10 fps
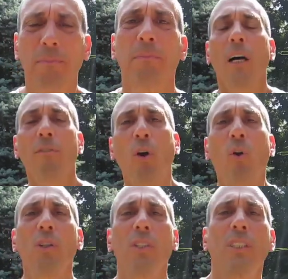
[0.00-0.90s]
Of
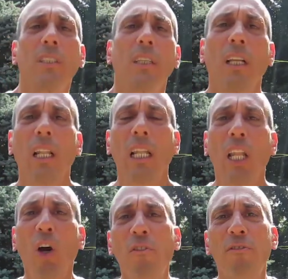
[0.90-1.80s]
course,
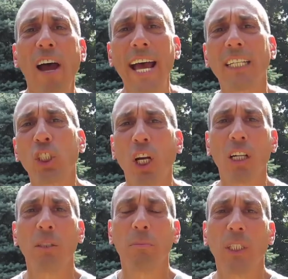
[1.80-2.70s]
low-fat
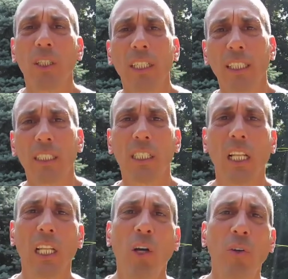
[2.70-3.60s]
chocolate milk is
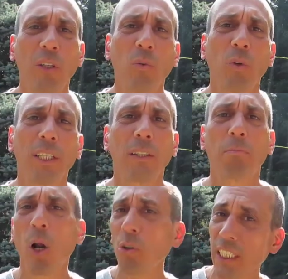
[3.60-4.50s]
loaded with
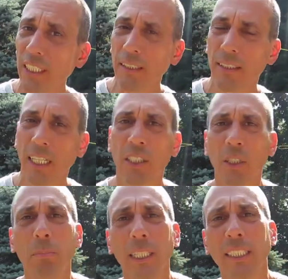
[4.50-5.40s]
protein. That's their
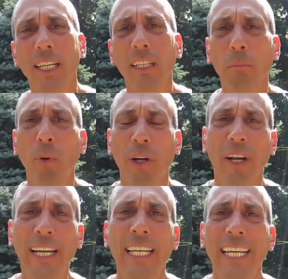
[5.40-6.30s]
big selling point,
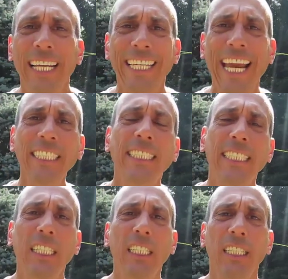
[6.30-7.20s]
right?
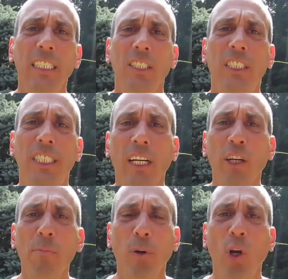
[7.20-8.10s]
Casein is
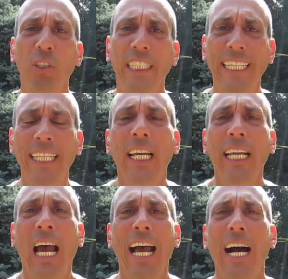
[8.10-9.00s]
dairy protein.
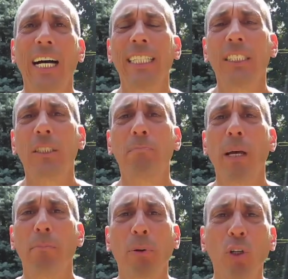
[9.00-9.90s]
It's
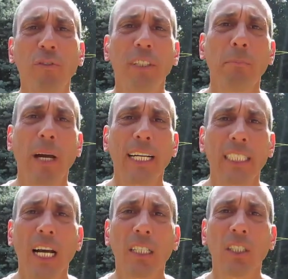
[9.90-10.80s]
been proven by
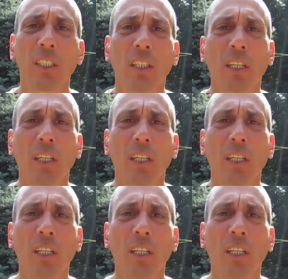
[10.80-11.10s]
Dr.